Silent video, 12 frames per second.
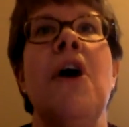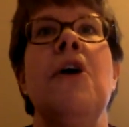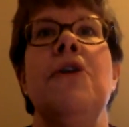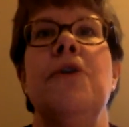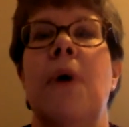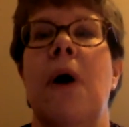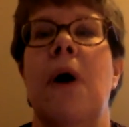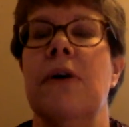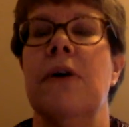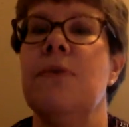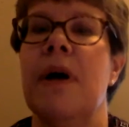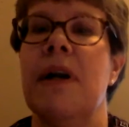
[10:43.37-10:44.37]
You also
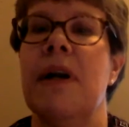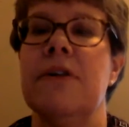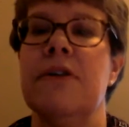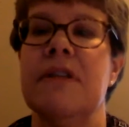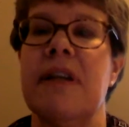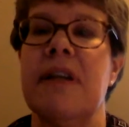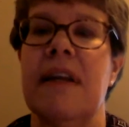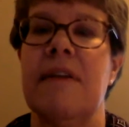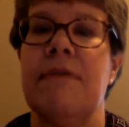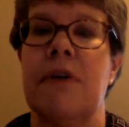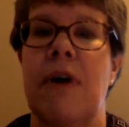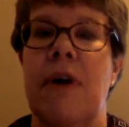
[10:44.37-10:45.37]
want to understand
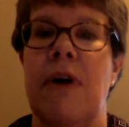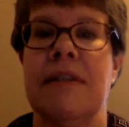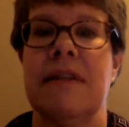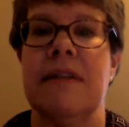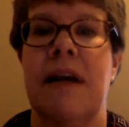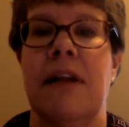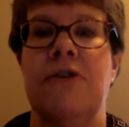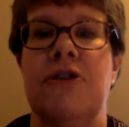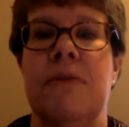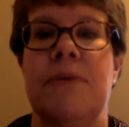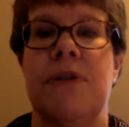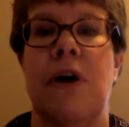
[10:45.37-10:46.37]
if the grants and
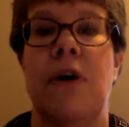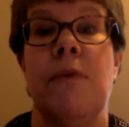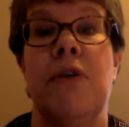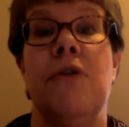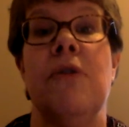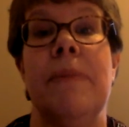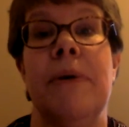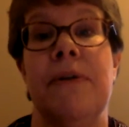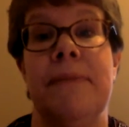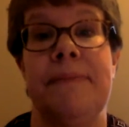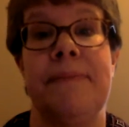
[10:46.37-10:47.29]
scholarships are renewable